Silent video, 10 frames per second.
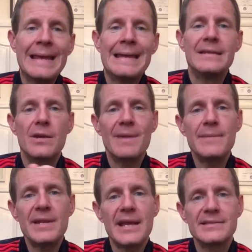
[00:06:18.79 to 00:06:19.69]
There are
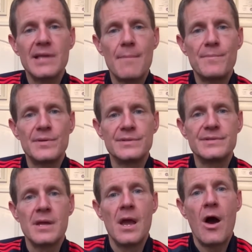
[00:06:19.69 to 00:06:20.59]
many examples
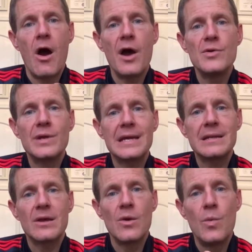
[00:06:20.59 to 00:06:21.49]
how you
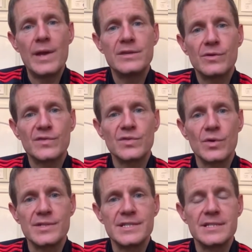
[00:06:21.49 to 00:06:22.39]
can vet your
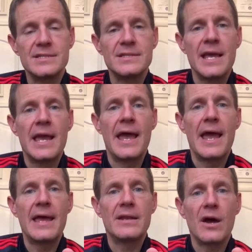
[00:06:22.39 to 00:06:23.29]
sources
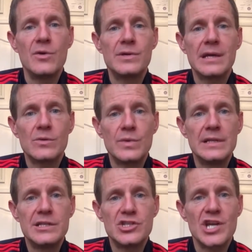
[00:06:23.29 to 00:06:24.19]
and how you can really
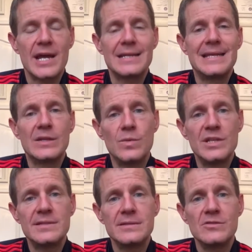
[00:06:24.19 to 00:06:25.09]
check that
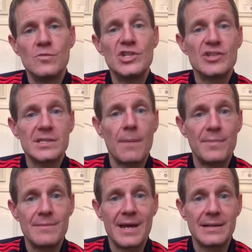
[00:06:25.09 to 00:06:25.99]
which
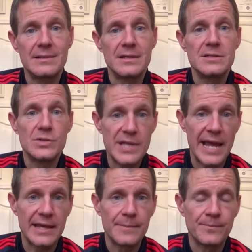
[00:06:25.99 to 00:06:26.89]
supplement to
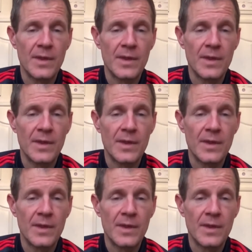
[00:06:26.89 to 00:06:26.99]
take.